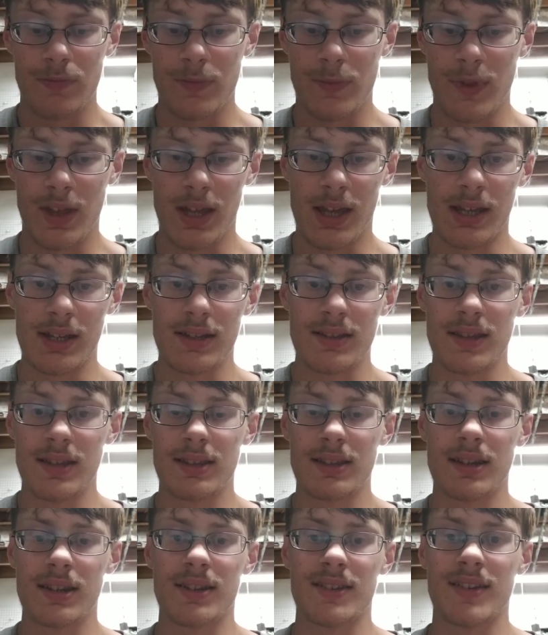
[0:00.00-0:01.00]
Anything
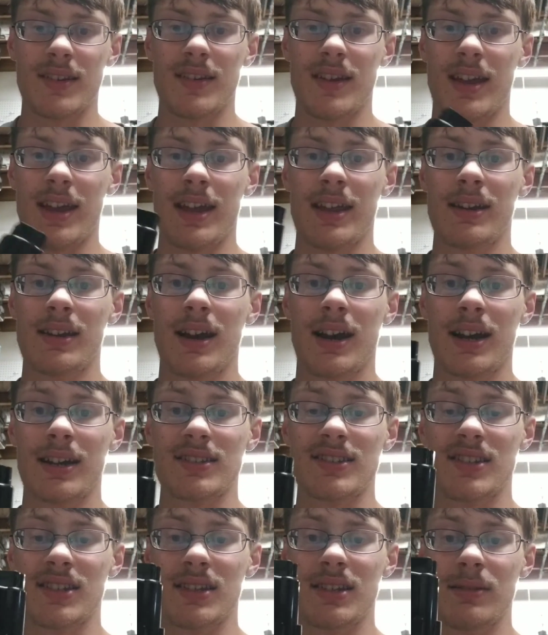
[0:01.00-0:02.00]
that is an
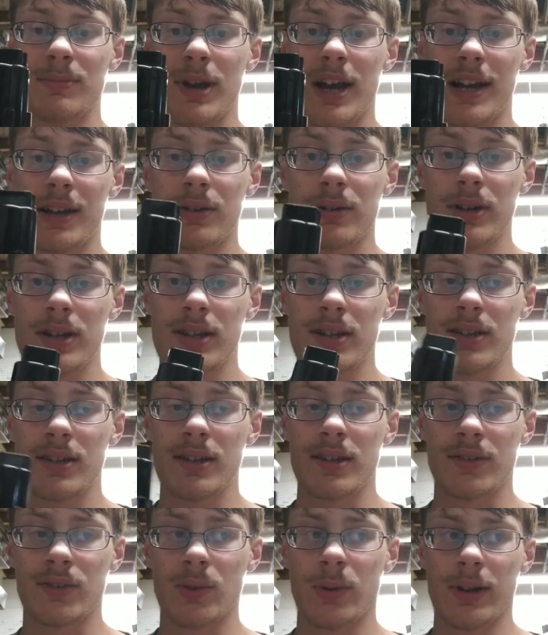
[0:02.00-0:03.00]
NICD battery
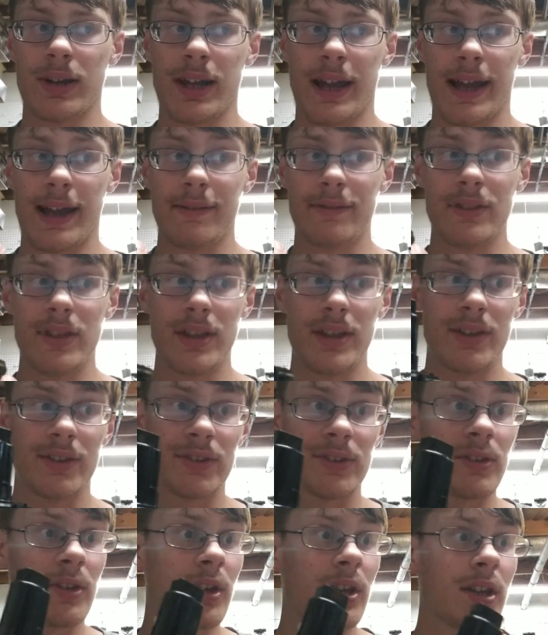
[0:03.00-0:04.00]
is going to have
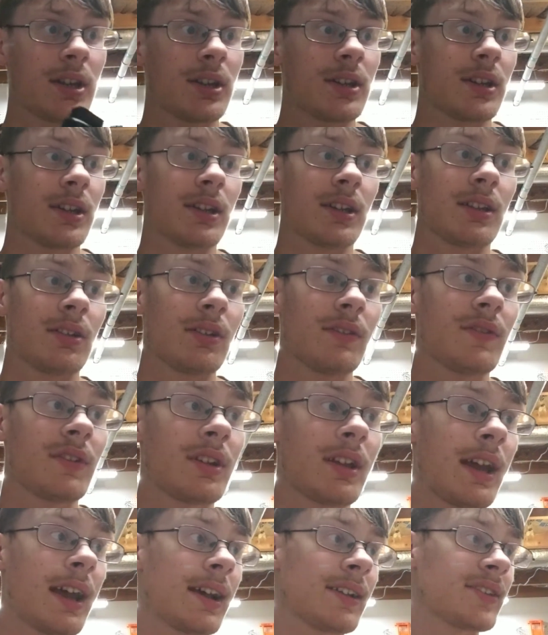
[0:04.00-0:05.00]
this. It even
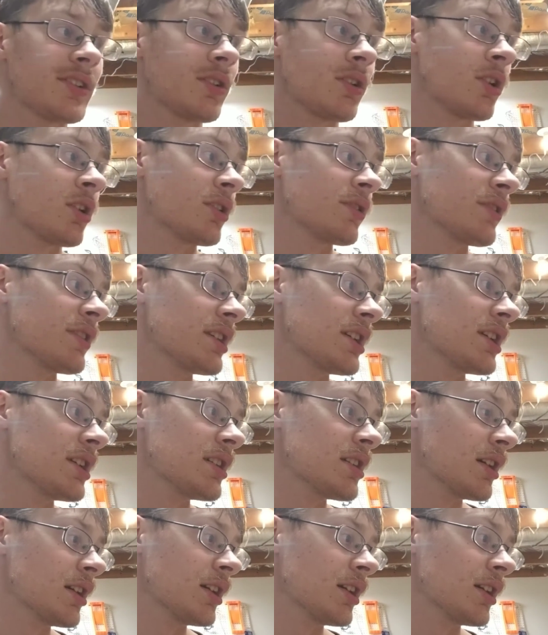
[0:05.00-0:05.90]
has it on the